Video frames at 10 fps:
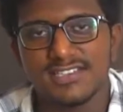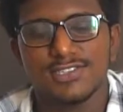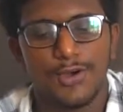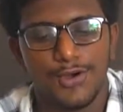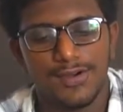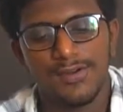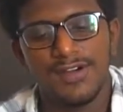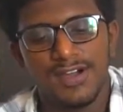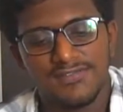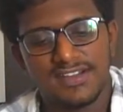So
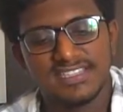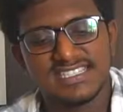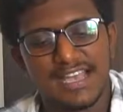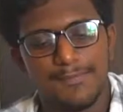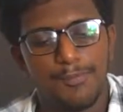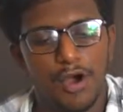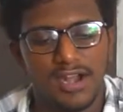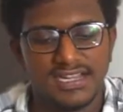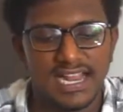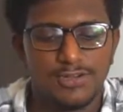for this I
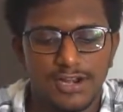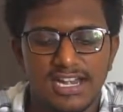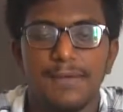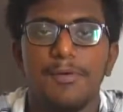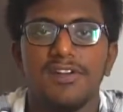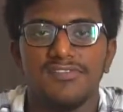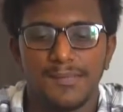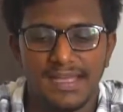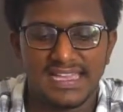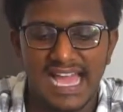bought a Gorillapod
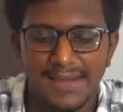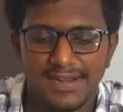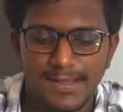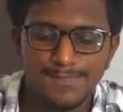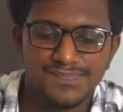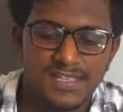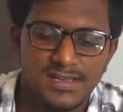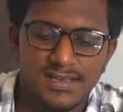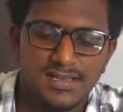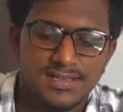for my camera.
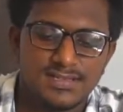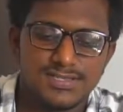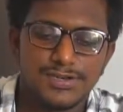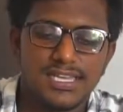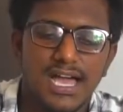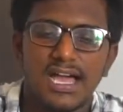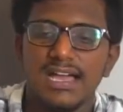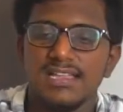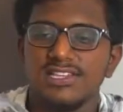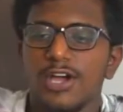So yeah,
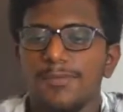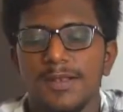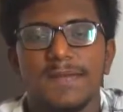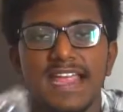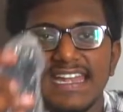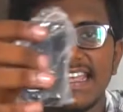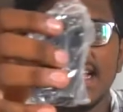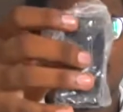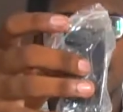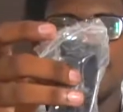at the top you'll be getting
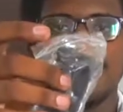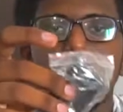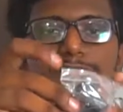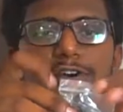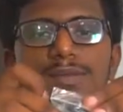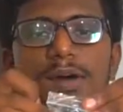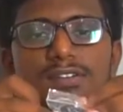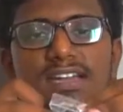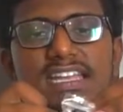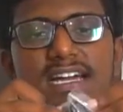a phone
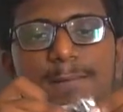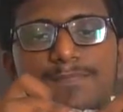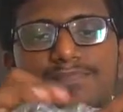mount here.